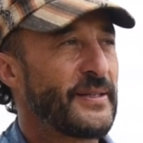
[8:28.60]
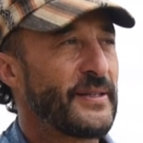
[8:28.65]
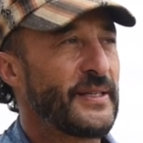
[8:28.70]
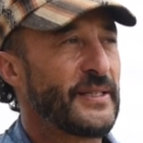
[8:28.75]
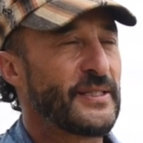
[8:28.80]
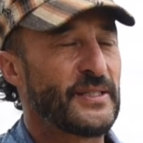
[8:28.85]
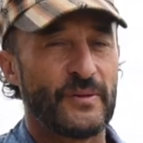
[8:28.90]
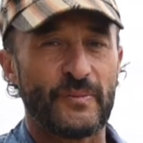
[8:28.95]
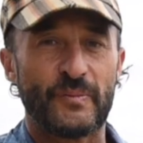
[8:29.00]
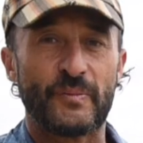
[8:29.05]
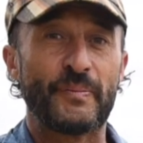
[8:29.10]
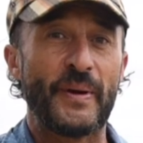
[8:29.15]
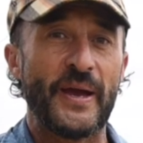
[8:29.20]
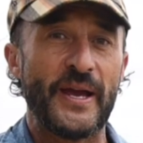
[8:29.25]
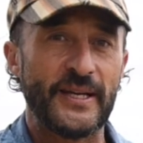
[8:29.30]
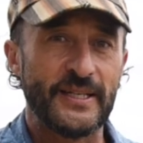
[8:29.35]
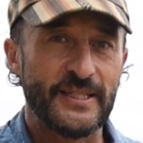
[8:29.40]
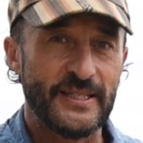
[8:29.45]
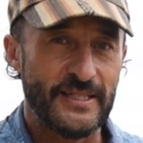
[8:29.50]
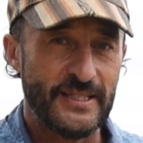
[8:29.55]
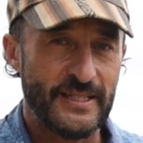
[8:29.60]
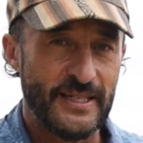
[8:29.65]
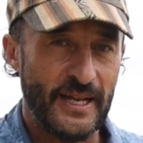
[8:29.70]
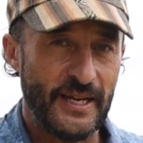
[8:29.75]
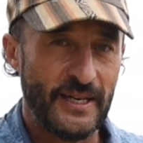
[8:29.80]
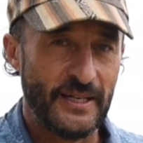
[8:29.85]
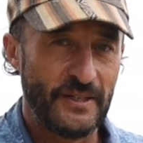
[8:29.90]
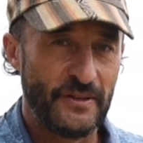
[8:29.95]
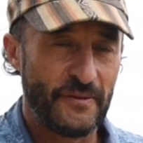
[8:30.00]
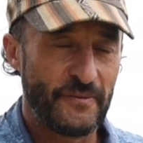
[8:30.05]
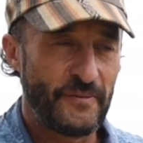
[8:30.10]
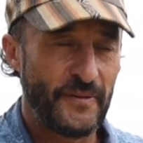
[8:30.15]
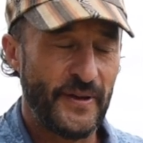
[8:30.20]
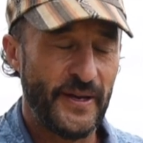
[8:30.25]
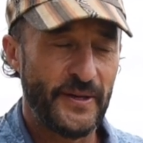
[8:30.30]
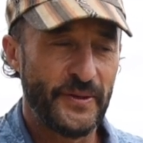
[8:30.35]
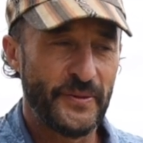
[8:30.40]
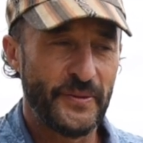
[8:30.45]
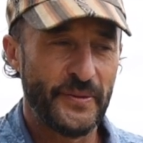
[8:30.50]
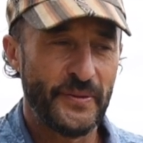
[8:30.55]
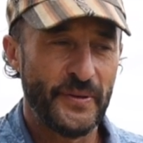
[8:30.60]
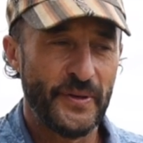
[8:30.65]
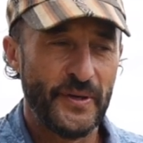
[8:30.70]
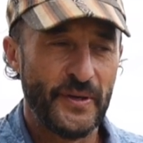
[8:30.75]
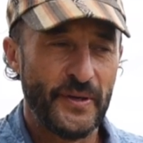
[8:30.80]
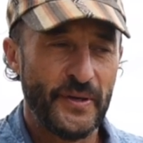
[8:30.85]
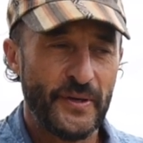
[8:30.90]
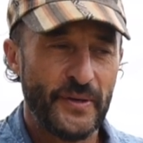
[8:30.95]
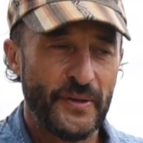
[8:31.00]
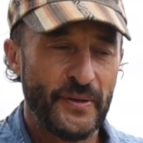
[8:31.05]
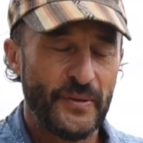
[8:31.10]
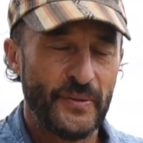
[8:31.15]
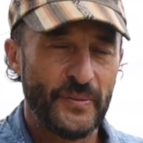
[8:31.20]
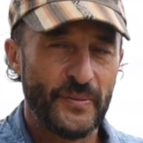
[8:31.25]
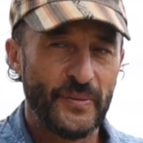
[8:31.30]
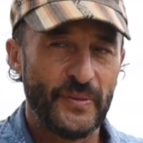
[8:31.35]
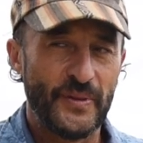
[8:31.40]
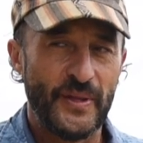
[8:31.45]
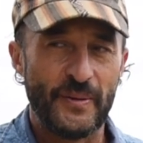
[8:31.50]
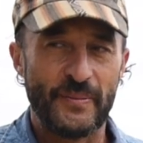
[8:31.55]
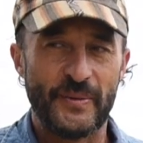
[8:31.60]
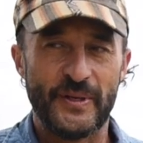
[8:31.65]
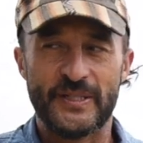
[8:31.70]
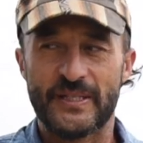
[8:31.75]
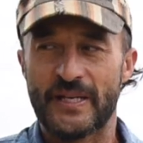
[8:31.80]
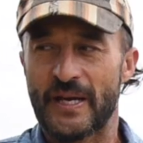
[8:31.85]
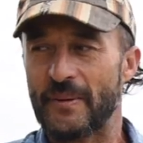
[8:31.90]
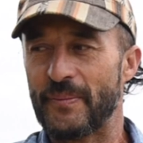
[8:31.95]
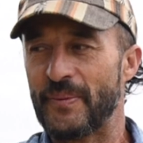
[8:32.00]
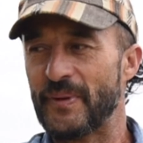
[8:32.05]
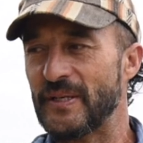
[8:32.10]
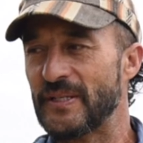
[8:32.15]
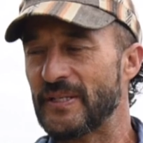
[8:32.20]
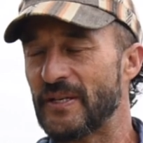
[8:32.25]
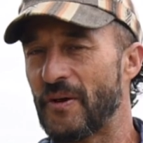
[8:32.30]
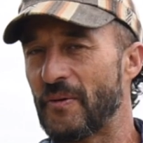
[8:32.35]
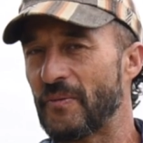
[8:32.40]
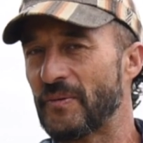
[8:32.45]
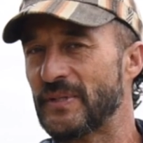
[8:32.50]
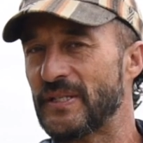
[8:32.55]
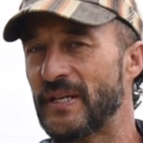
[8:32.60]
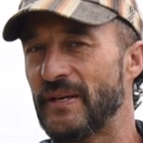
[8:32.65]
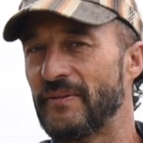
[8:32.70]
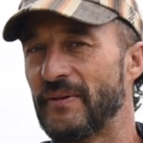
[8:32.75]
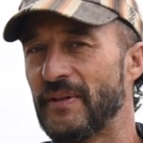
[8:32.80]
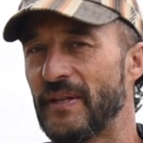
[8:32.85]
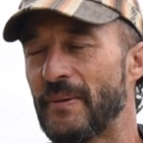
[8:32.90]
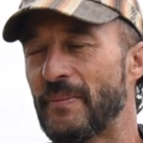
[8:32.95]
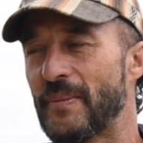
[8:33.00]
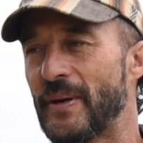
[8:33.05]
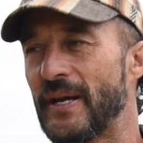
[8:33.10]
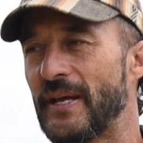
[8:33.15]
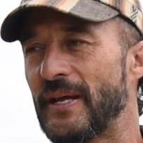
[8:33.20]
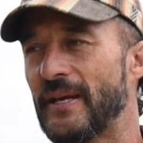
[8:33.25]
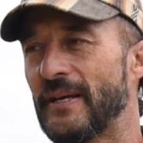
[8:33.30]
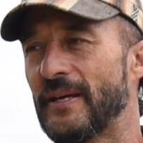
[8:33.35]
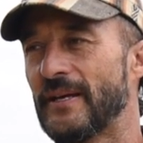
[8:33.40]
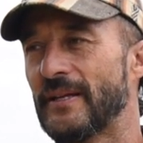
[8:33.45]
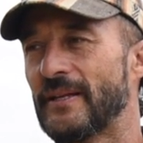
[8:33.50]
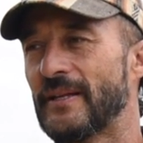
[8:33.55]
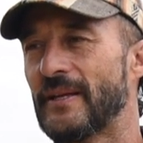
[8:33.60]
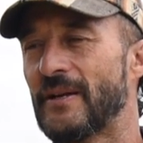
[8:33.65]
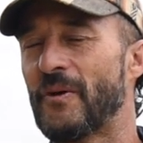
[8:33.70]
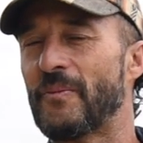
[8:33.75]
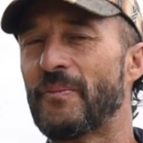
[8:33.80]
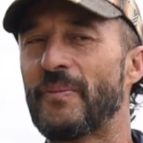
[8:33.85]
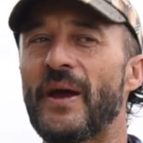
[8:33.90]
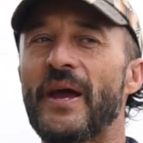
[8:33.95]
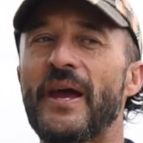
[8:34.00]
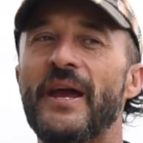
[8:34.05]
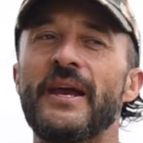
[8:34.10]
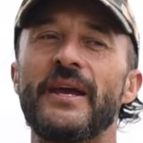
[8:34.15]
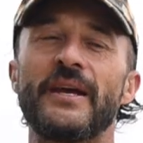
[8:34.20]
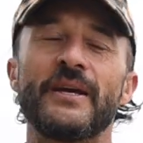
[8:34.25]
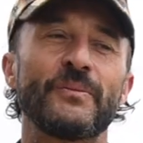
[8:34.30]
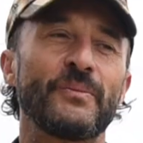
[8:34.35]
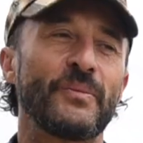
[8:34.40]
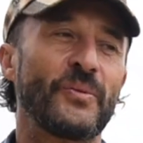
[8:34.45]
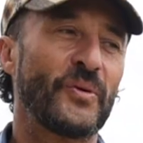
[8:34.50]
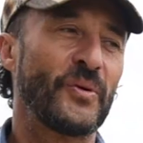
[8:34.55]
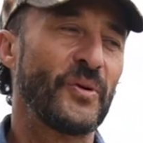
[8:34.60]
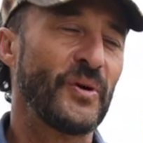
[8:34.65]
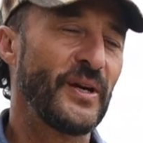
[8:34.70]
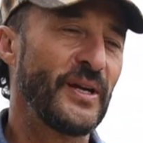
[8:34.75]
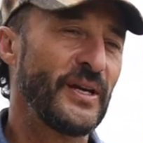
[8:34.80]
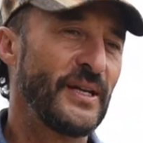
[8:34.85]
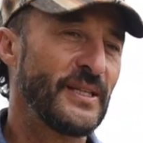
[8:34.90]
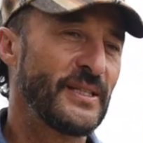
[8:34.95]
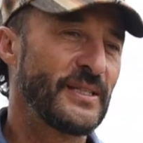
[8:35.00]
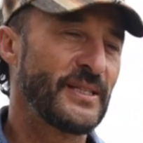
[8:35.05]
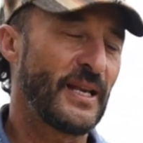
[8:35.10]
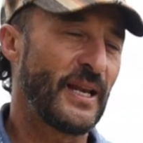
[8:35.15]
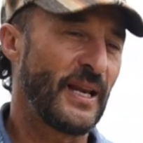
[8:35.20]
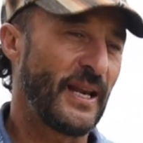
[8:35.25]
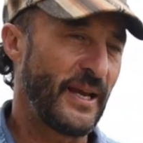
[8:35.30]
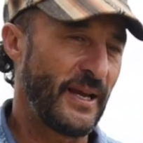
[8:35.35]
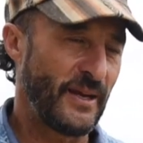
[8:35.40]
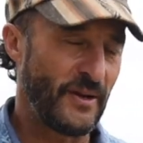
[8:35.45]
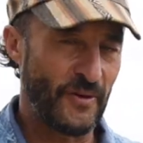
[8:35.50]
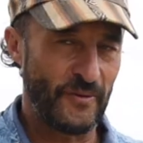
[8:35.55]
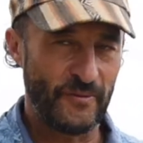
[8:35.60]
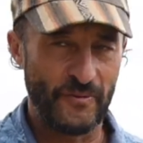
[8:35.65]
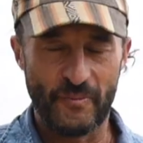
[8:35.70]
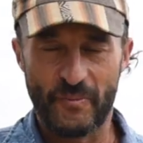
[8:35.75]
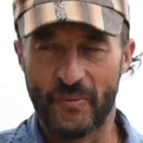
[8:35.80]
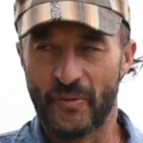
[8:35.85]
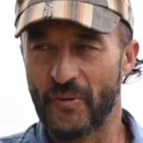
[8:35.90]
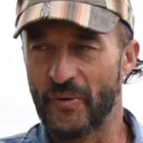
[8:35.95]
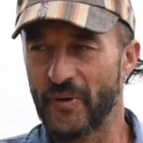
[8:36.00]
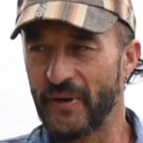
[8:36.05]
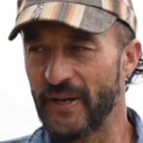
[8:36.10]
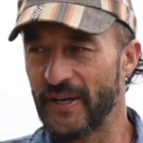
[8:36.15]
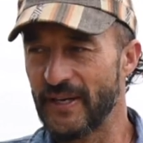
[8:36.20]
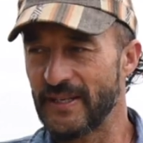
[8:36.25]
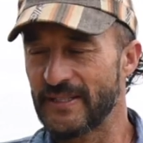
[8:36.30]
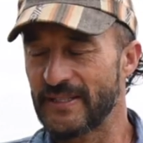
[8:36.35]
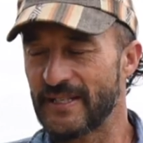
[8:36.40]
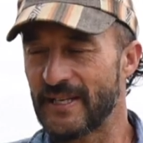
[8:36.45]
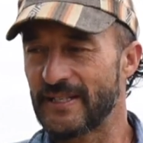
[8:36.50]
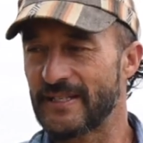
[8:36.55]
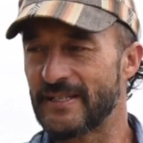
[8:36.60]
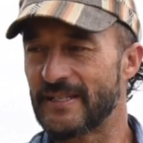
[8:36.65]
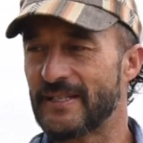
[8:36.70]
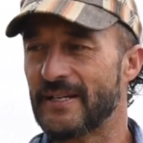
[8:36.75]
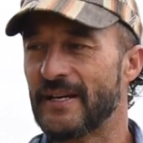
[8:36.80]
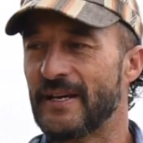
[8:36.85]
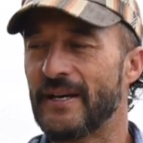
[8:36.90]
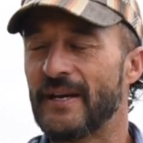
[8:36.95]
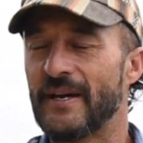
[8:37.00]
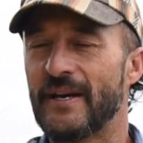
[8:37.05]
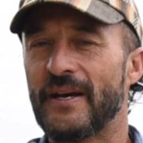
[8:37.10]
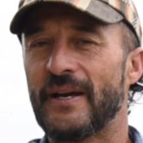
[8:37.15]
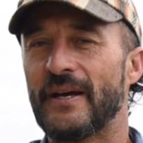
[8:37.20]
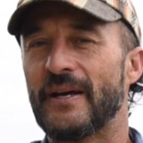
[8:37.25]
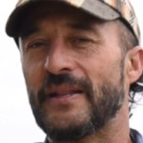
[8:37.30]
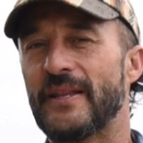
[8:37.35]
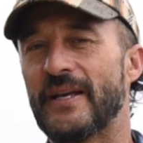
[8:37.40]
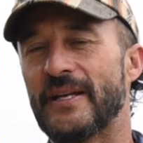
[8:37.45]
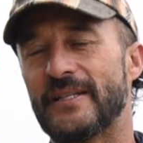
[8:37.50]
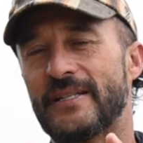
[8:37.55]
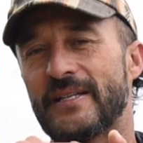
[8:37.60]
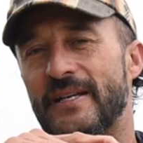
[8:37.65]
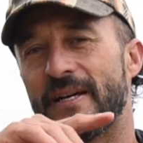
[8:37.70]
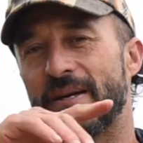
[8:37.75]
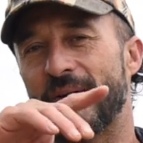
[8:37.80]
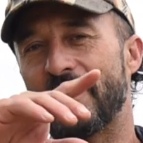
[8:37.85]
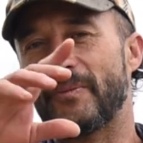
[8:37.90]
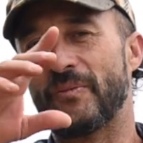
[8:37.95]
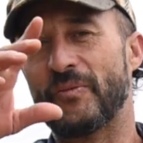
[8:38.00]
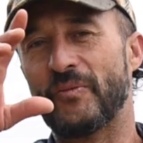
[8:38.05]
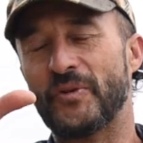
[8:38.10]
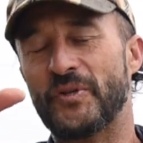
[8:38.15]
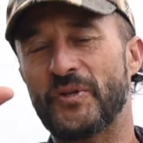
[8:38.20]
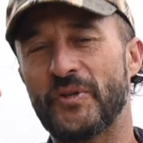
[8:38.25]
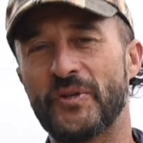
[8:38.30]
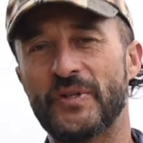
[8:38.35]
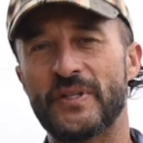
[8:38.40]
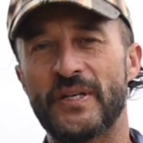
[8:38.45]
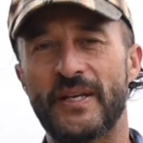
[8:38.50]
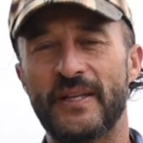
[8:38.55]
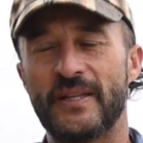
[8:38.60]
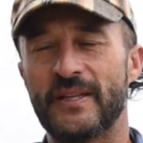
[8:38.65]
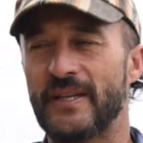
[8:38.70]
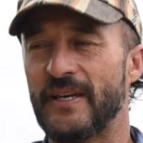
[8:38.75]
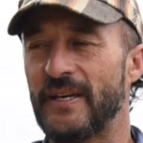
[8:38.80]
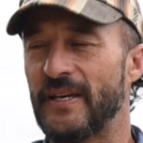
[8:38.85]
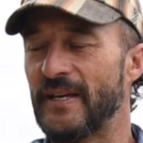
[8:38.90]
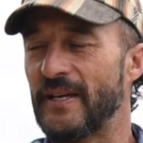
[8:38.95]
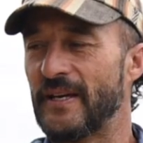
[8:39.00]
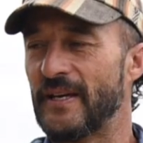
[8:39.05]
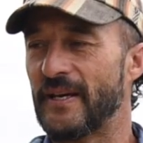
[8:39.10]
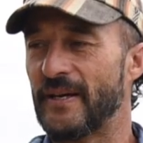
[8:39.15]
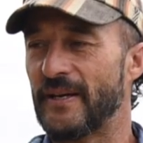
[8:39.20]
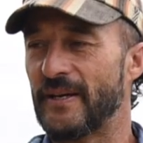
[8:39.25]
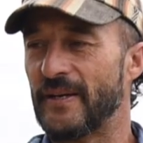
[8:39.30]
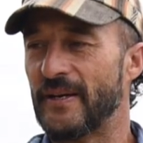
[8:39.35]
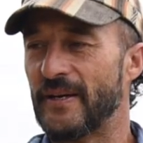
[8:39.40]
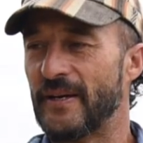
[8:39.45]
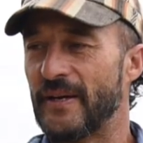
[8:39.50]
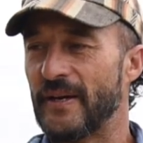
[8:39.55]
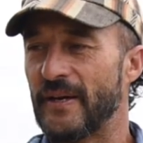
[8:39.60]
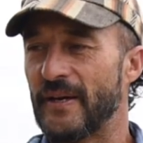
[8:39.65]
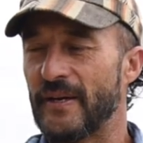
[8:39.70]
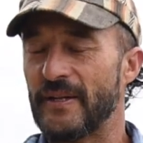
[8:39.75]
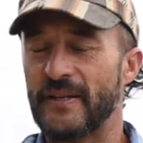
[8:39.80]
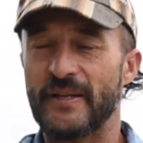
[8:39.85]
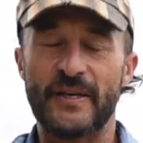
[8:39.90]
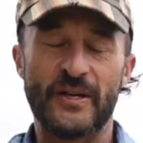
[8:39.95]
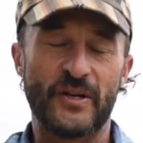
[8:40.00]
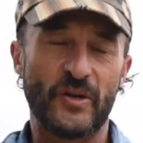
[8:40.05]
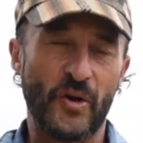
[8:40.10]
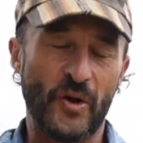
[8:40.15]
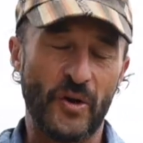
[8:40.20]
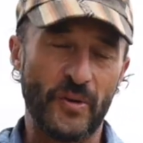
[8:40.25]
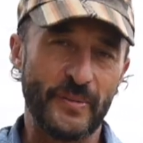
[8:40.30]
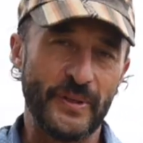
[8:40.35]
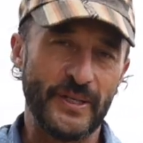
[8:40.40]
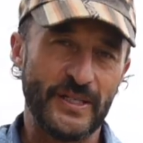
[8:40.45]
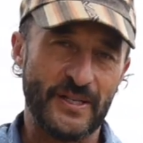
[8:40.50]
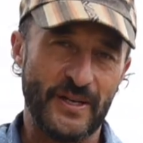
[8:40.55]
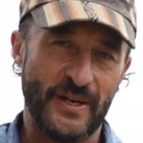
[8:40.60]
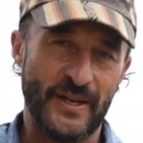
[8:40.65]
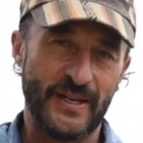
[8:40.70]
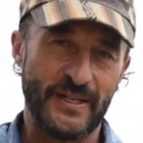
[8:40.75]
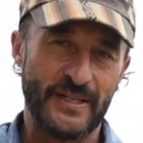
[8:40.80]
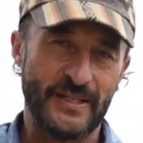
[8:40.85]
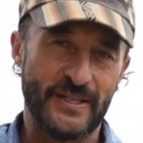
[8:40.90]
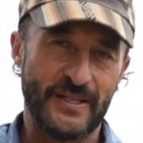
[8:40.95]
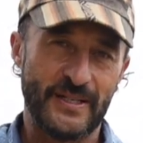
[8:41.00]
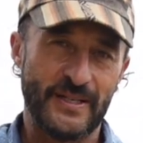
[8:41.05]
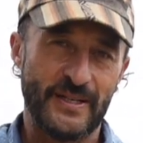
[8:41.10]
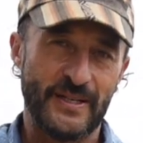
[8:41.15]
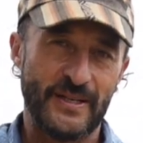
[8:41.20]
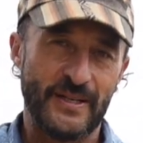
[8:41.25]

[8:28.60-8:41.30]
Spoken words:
there's banks are starting to fail. That means companies are not receiving their money, they're not paying employees, they're laying off employees. That's reducing the economy size